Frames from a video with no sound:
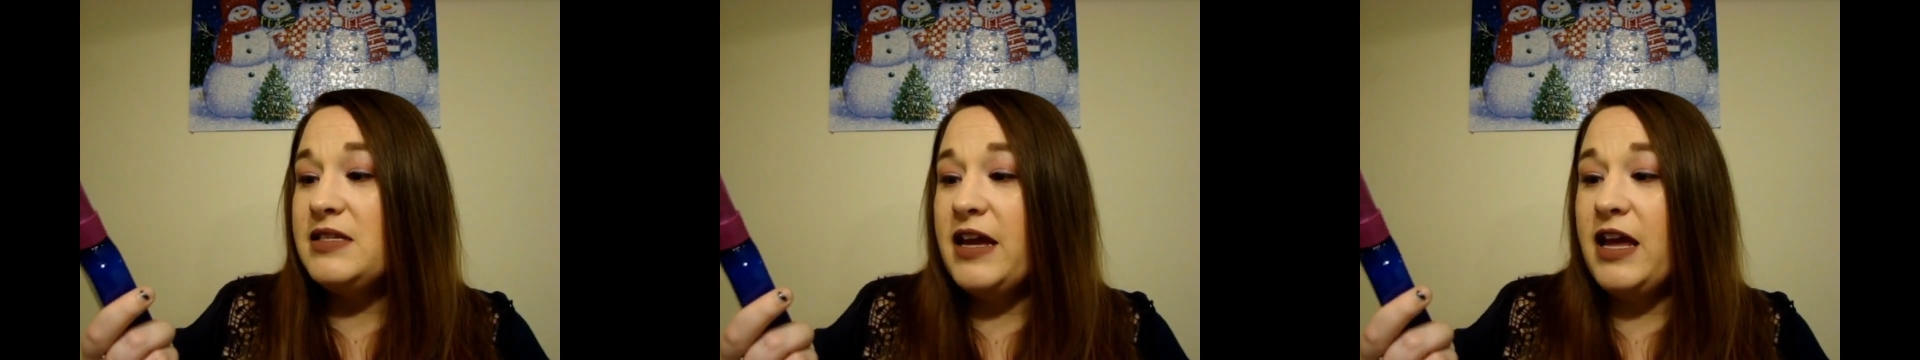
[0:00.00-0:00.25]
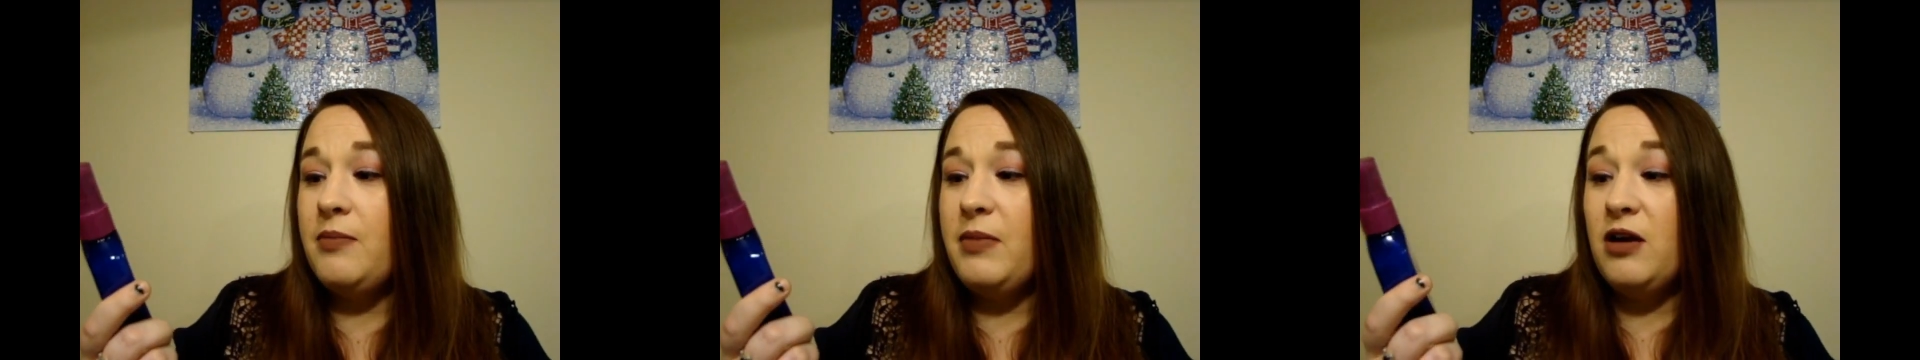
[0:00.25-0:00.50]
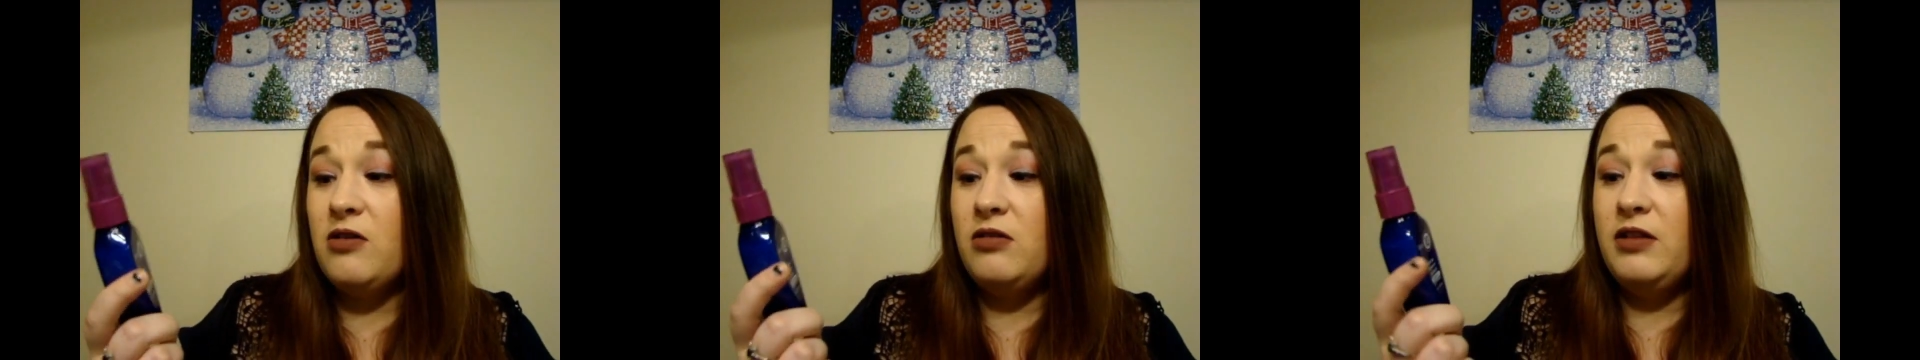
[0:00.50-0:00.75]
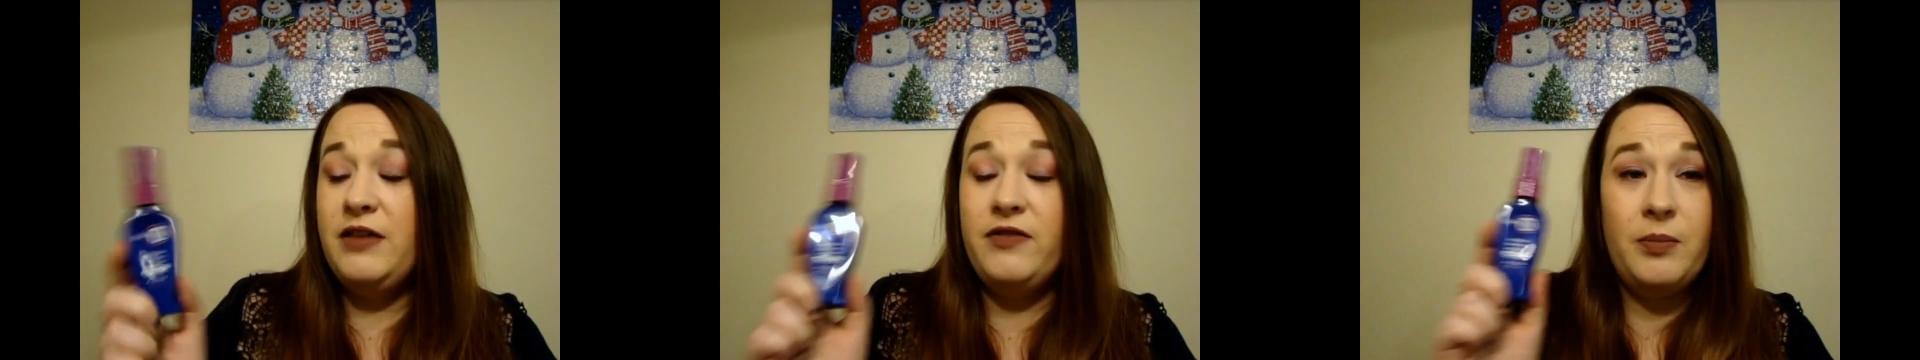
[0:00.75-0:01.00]
tan
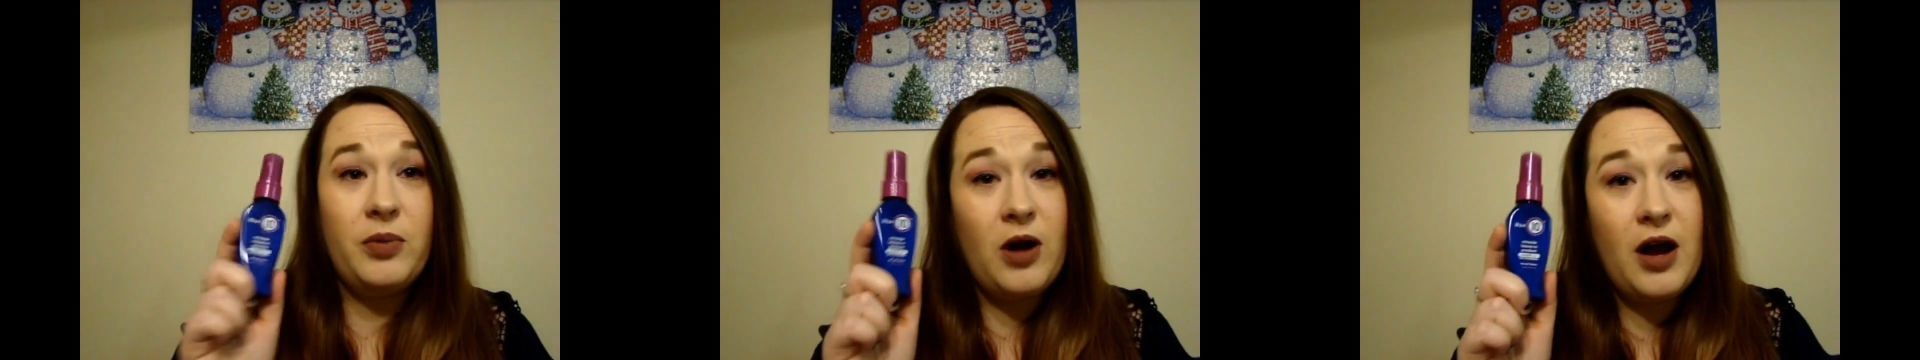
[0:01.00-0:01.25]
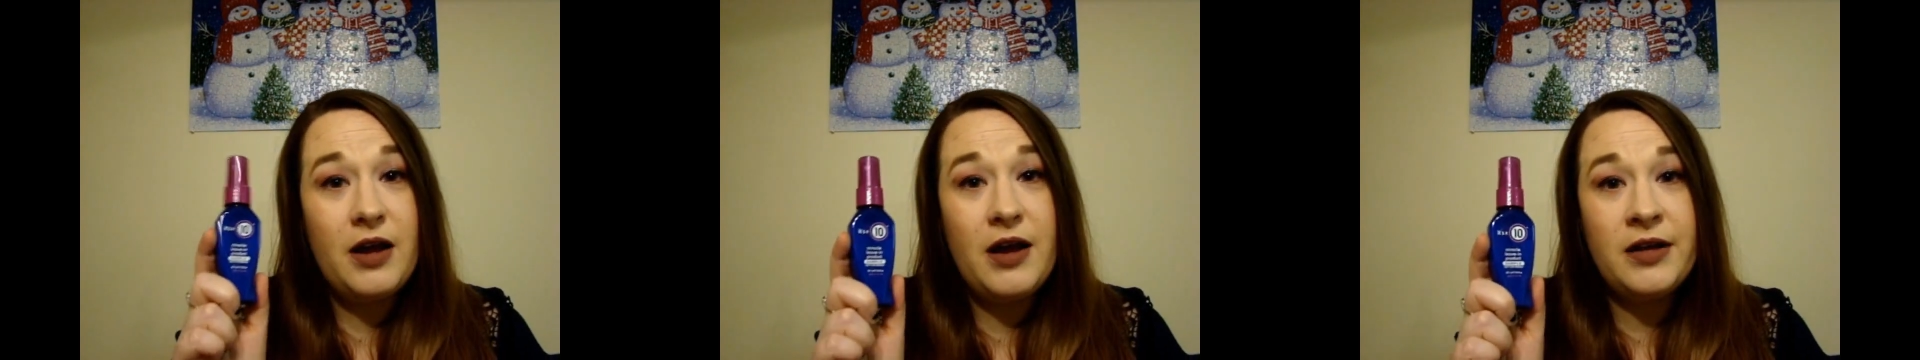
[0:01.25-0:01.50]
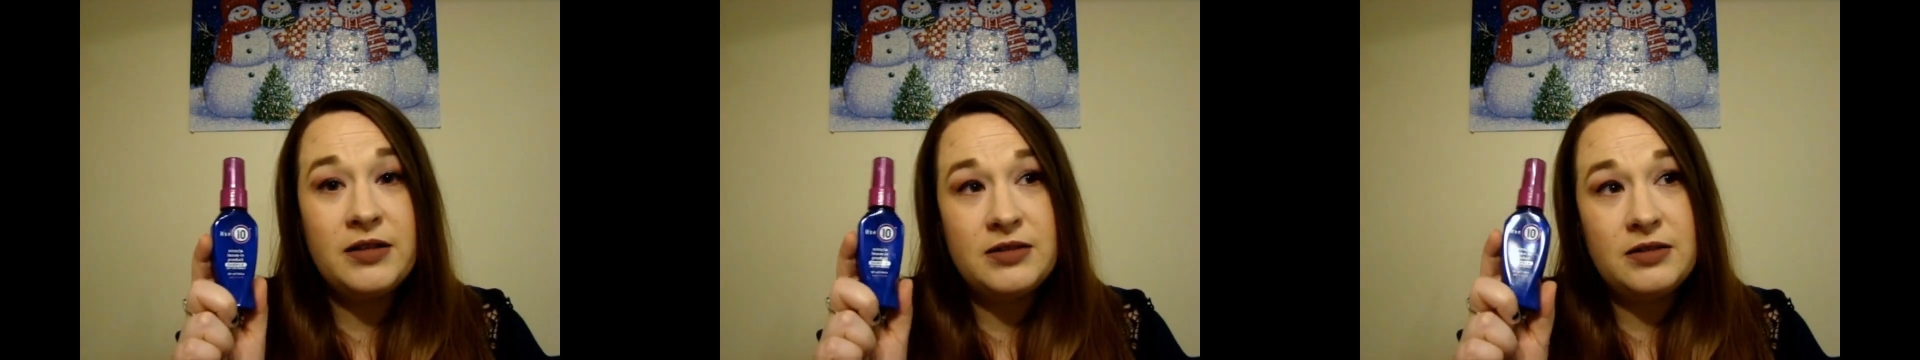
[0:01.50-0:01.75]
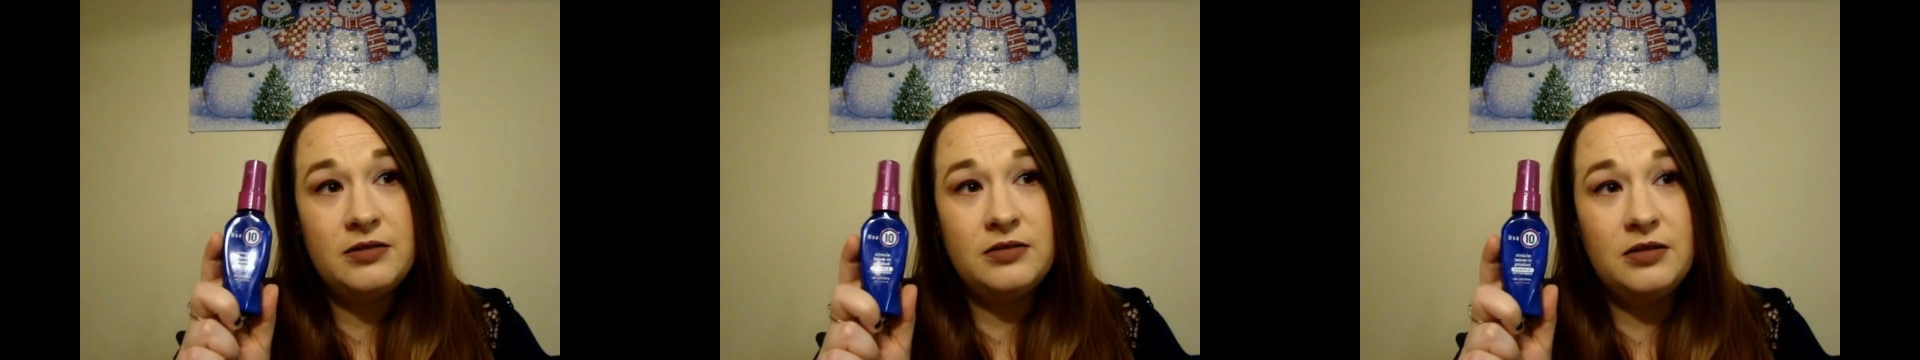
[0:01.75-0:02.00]
Miracle Leave-In
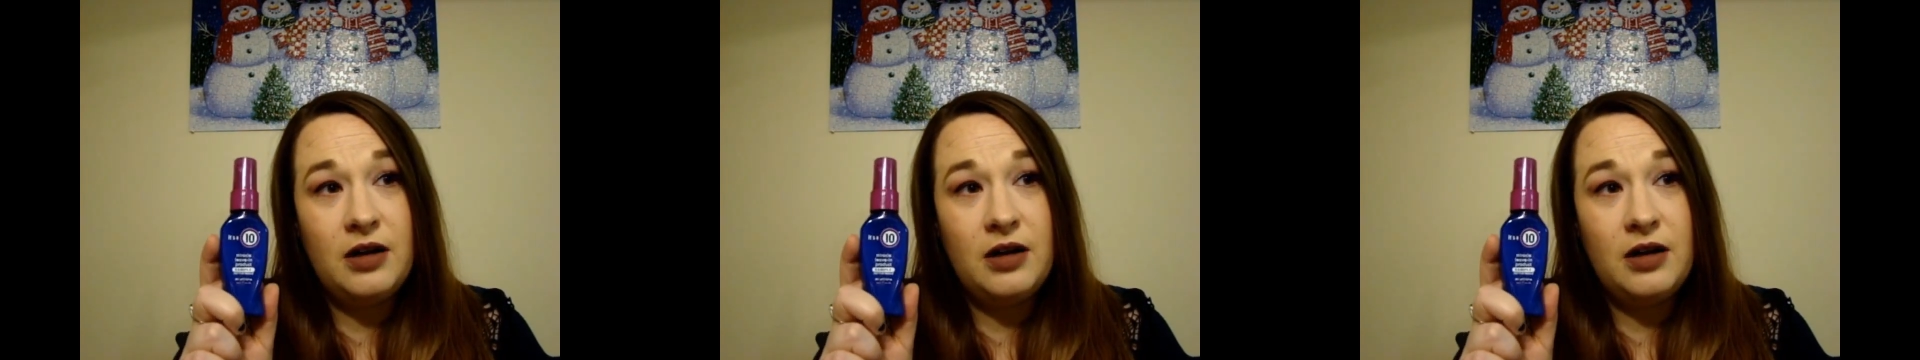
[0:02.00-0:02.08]
product.